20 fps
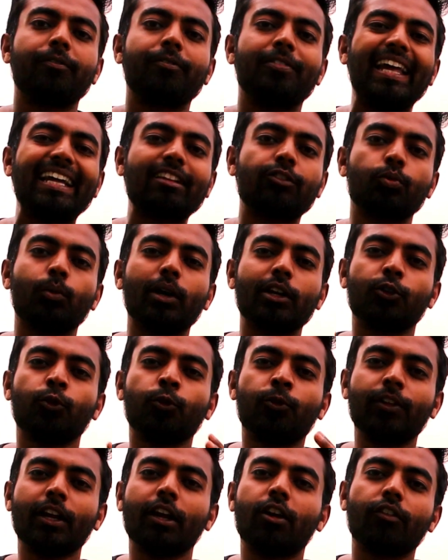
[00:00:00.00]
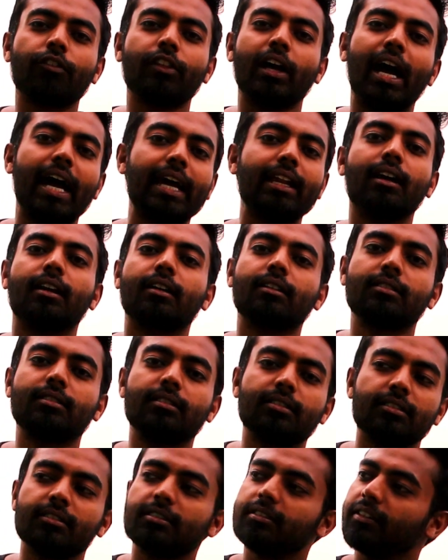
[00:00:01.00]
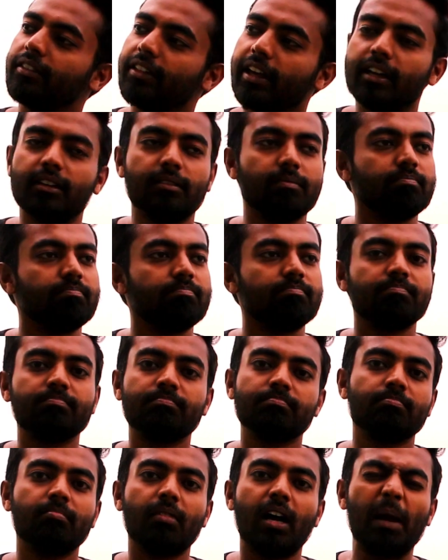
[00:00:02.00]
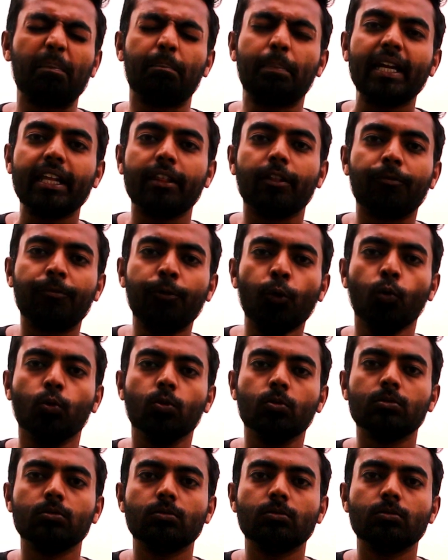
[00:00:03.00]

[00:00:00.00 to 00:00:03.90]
if that's what you think of the Hilux, then I pity the fool.